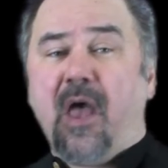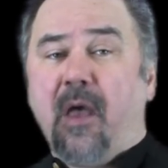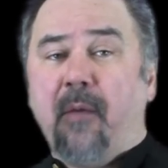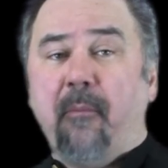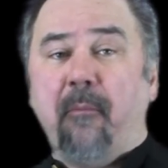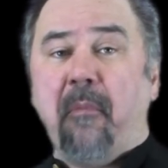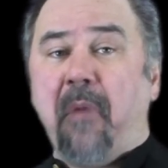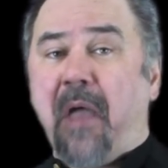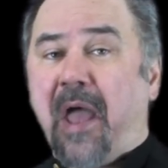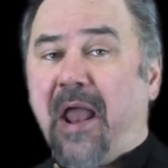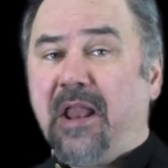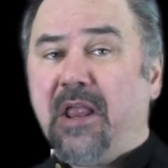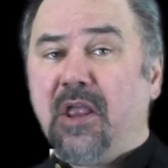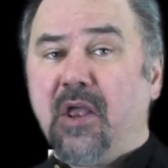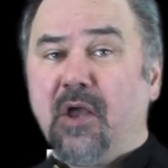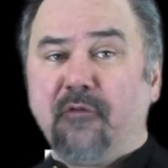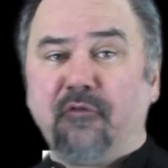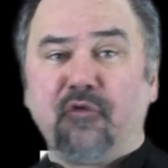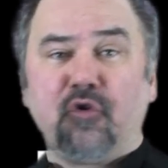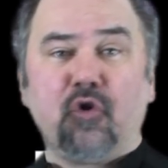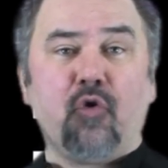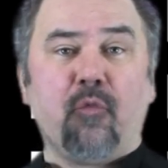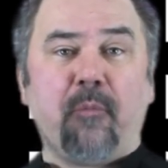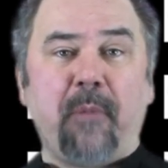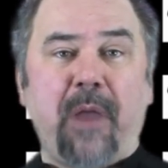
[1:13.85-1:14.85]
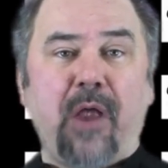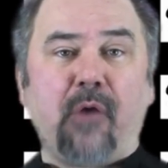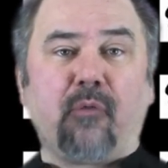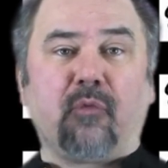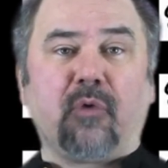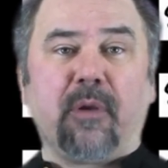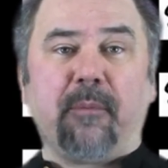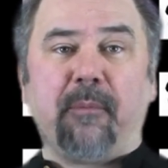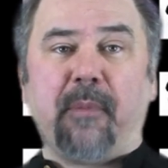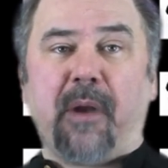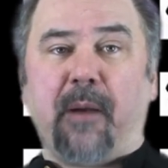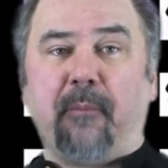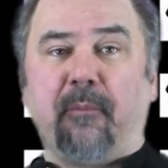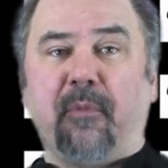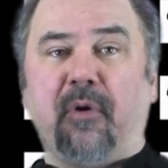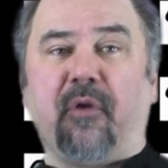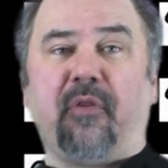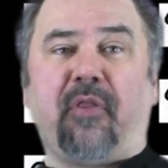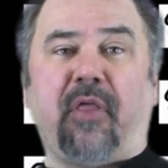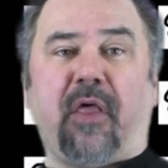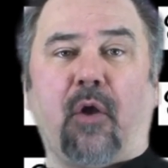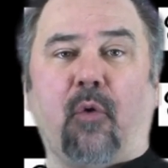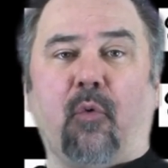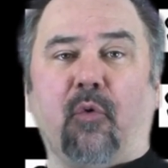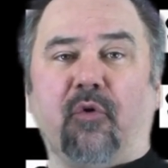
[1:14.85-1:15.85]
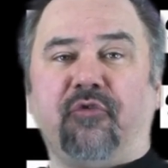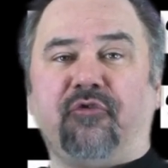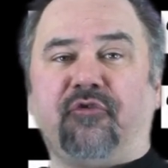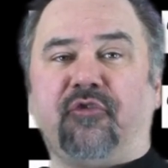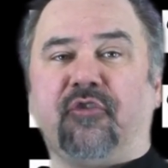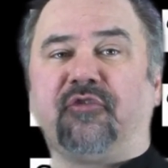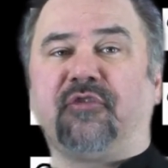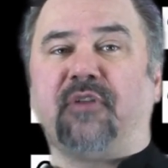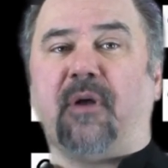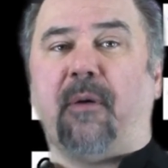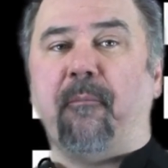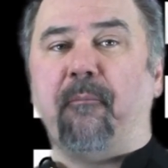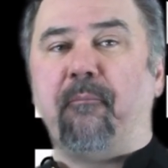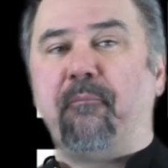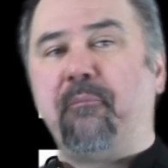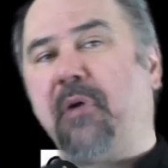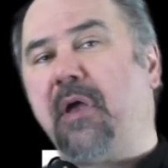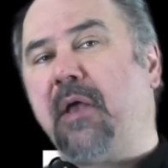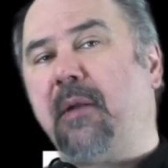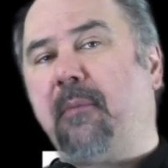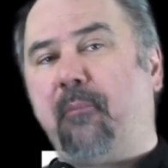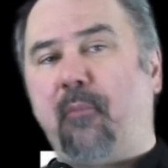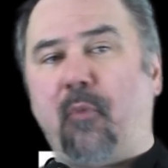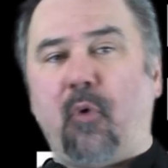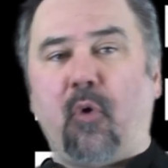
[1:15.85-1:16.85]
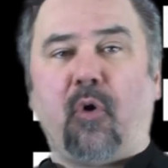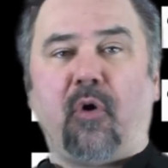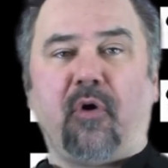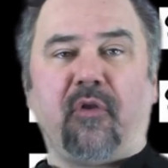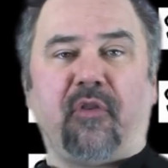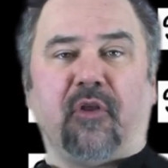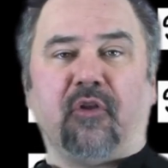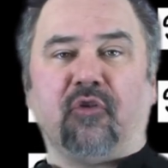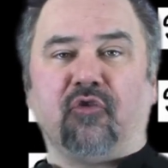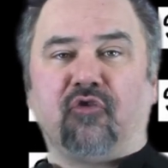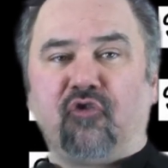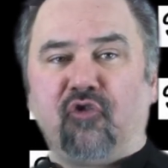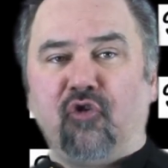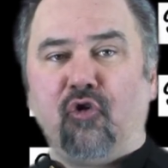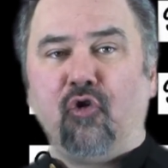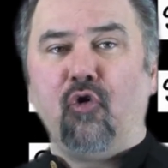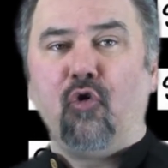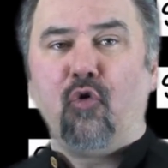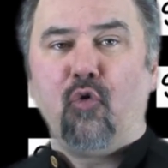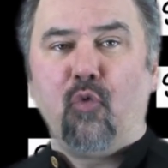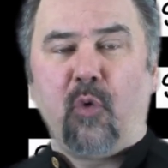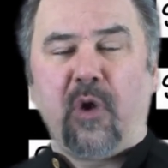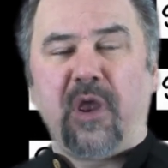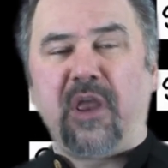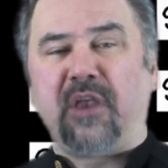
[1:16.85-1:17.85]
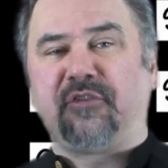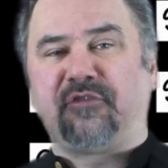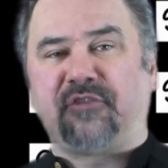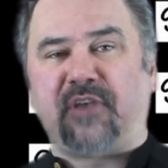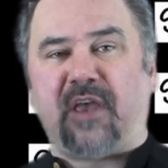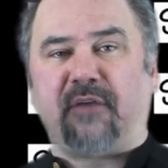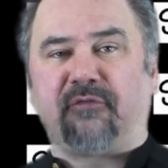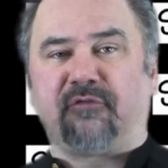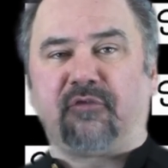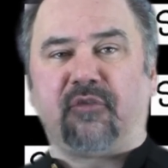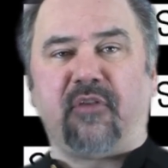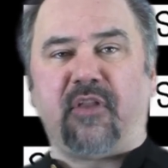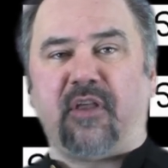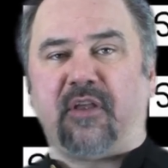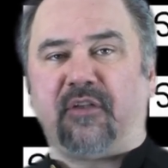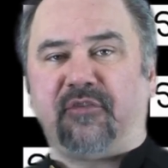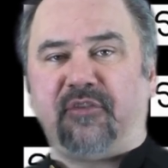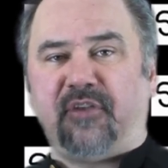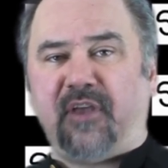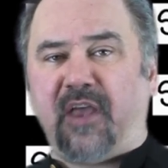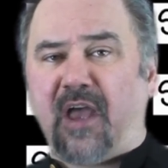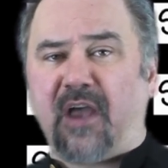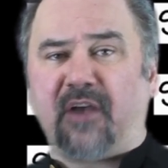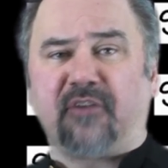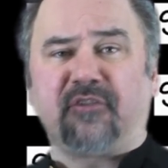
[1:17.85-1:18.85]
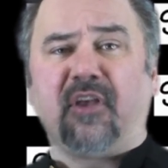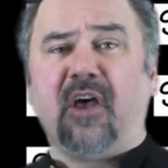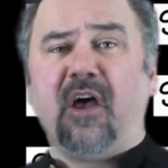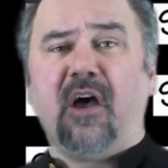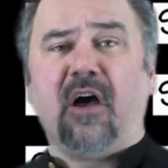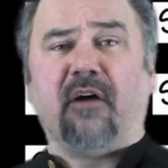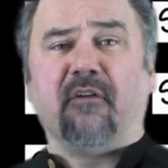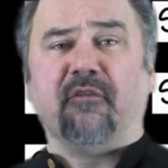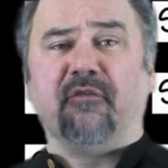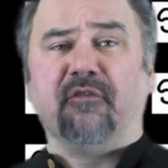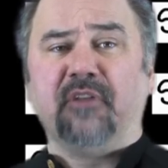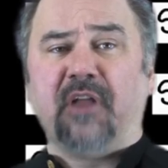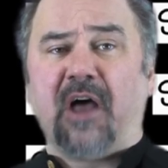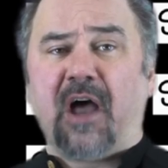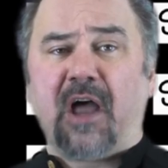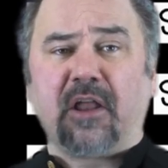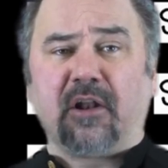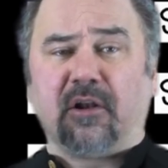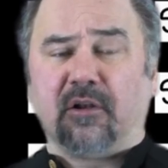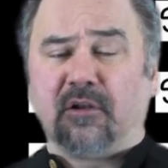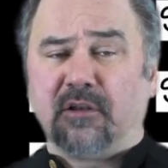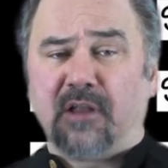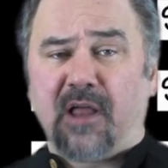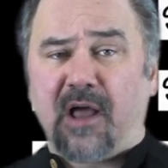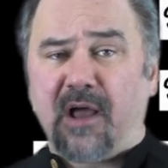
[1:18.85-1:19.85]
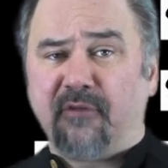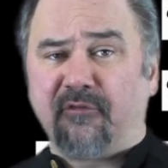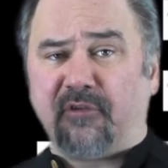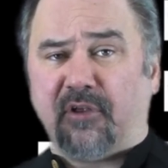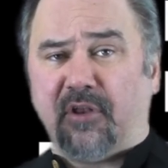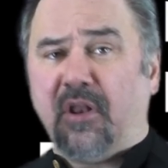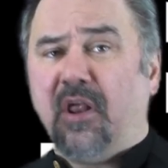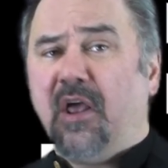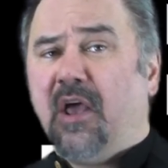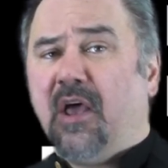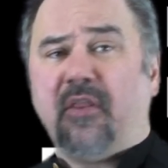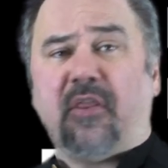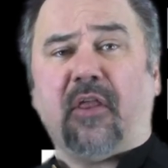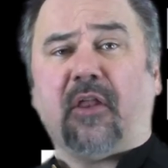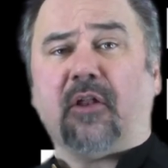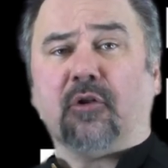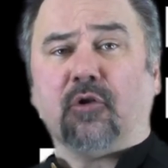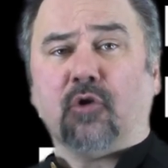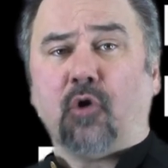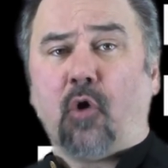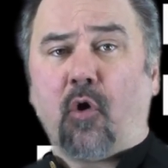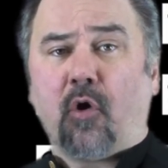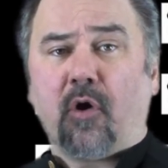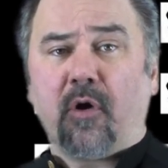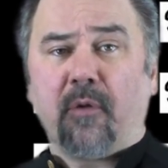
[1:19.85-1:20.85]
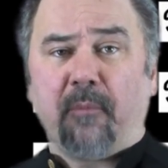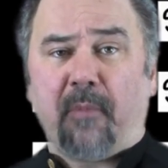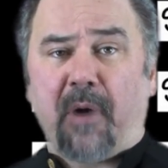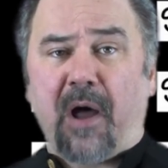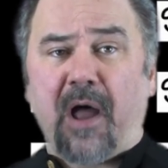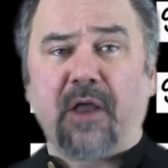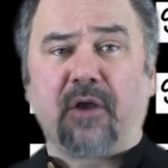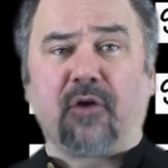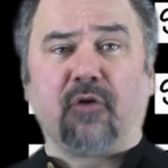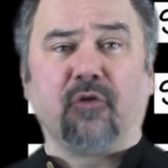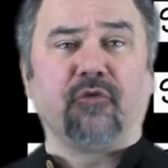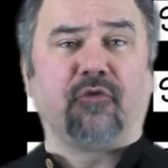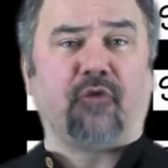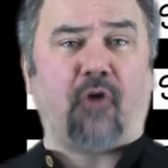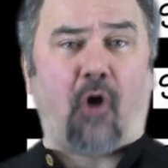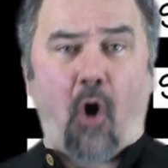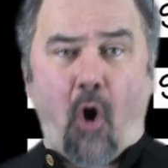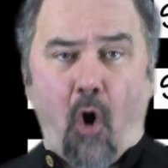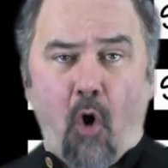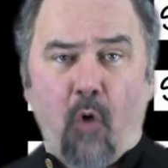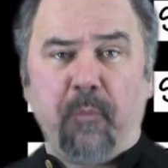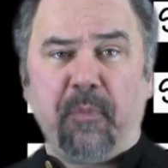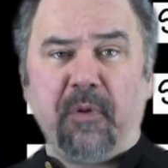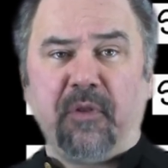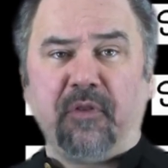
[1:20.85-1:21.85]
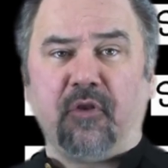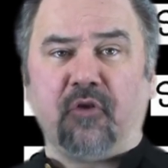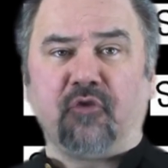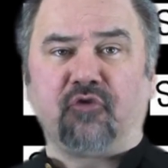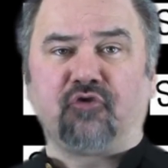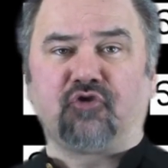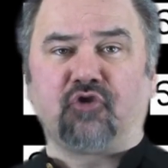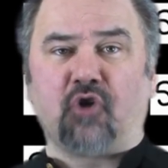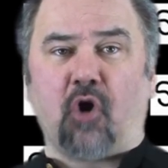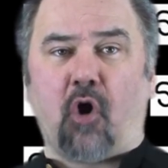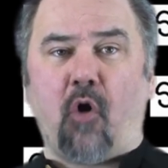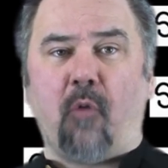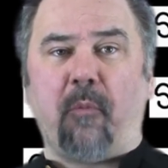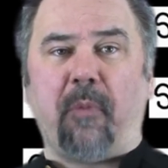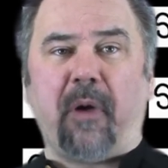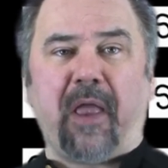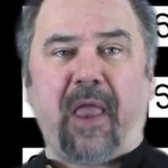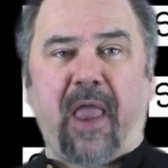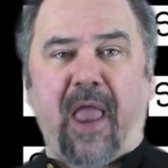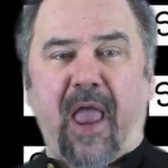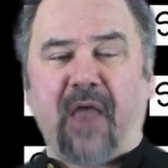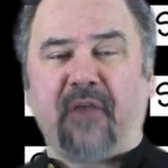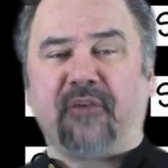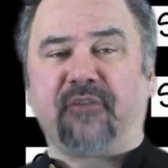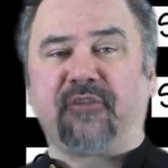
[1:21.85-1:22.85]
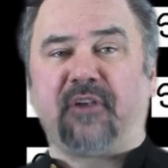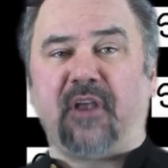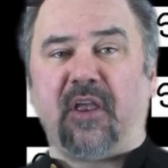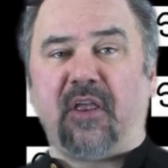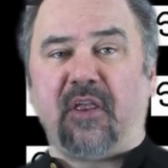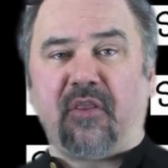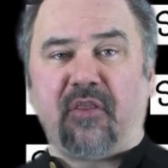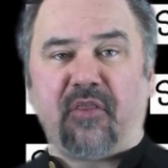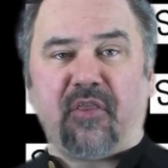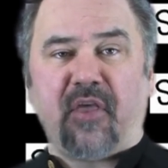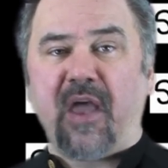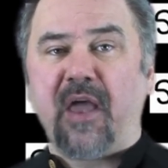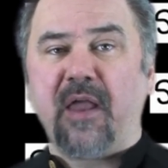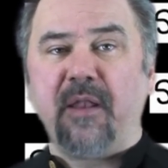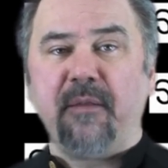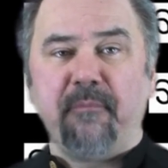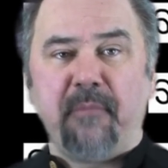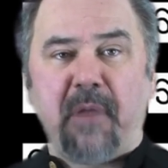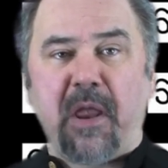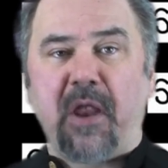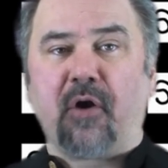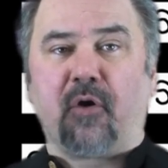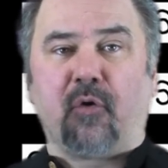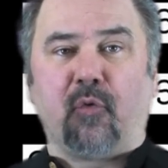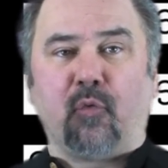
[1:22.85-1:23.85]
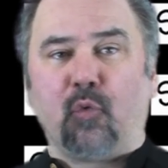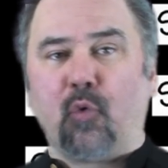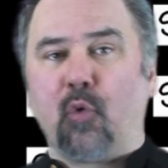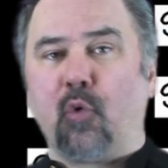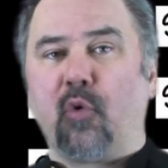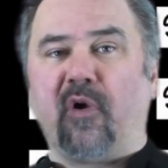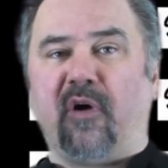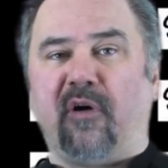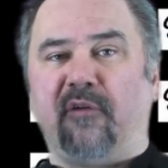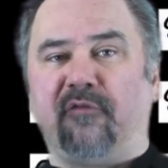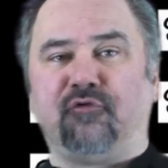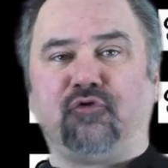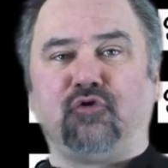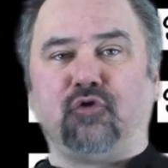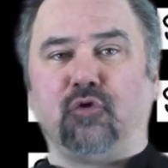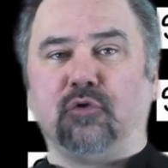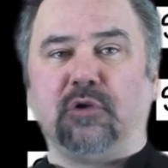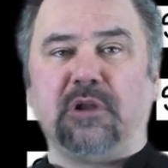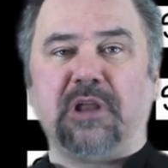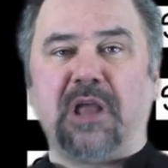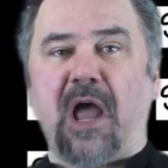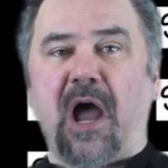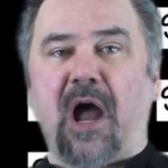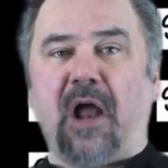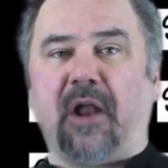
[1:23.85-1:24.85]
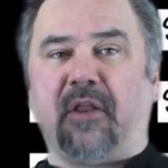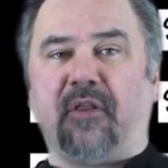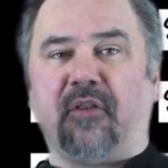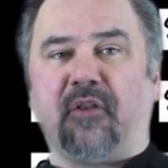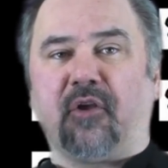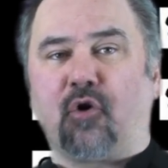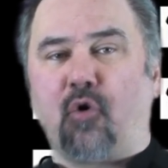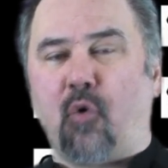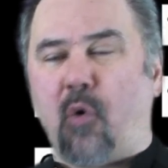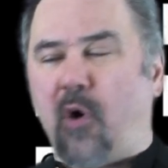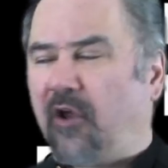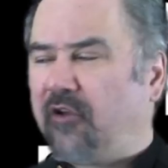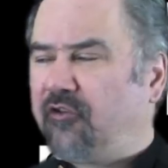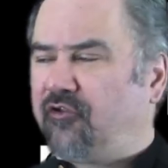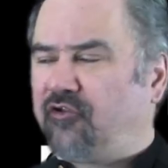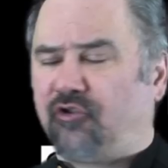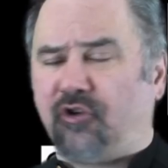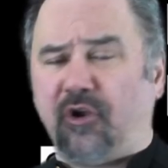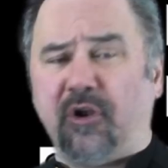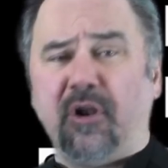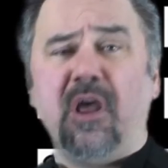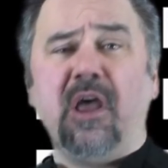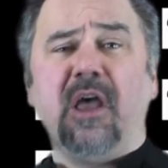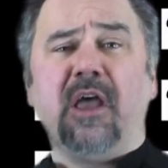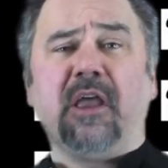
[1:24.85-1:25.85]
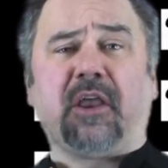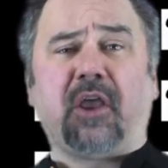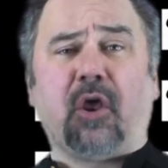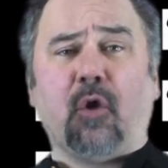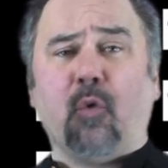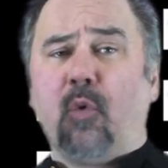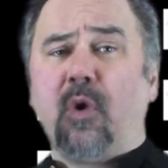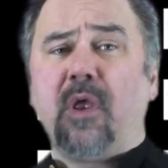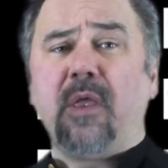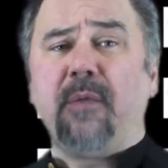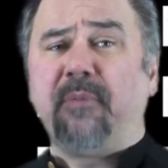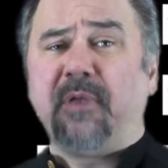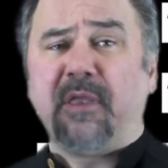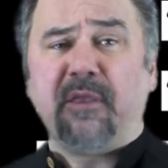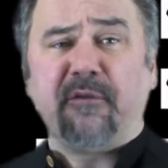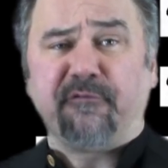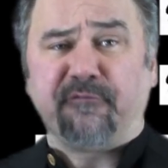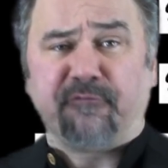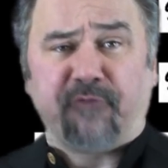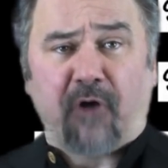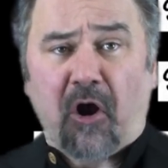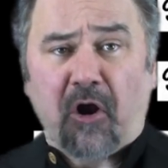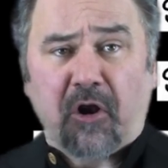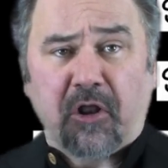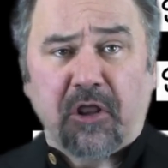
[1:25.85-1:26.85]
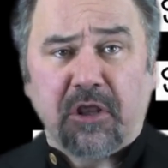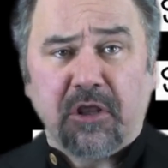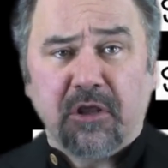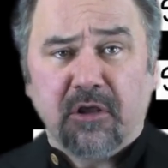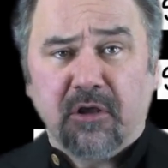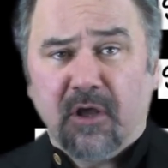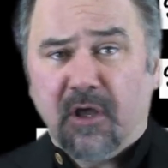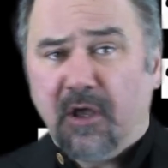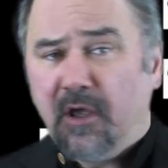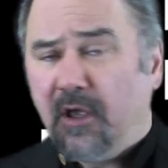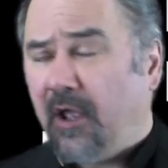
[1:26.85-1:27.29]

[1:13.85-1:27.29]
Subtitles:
many of you may remember that it was just a bit more than 2 weeks after the attacks of 9/11 that Lorne Michaels opened the show by asking then-Mayor Rudolph Giuliani the question, "Can we be funny?"